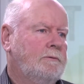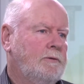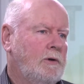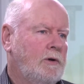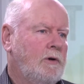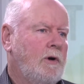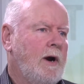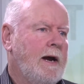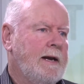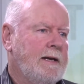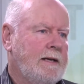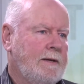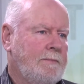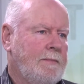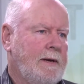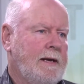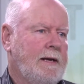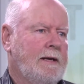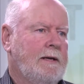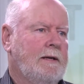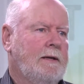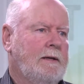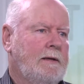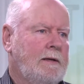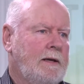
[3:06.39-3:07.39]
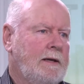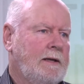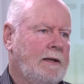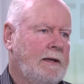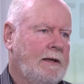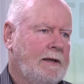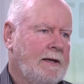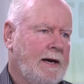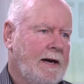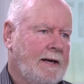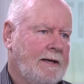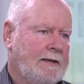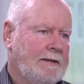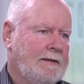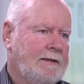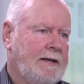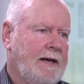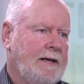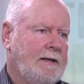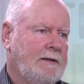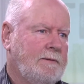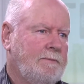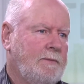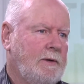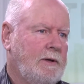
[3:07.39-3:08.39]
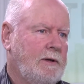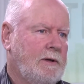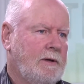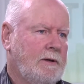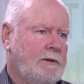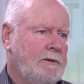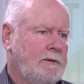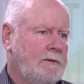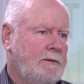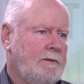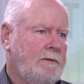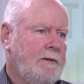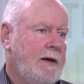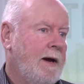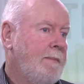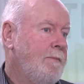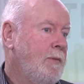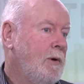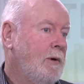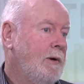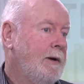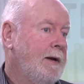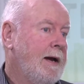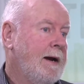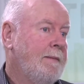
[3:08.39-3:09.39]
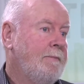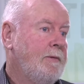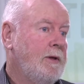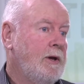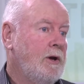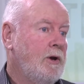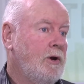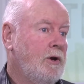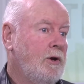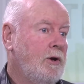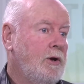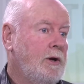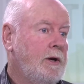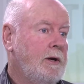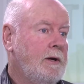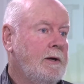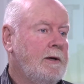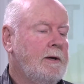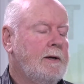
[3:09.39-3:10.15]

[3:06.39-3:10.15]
grinding meat in the United States because they're building up their herd,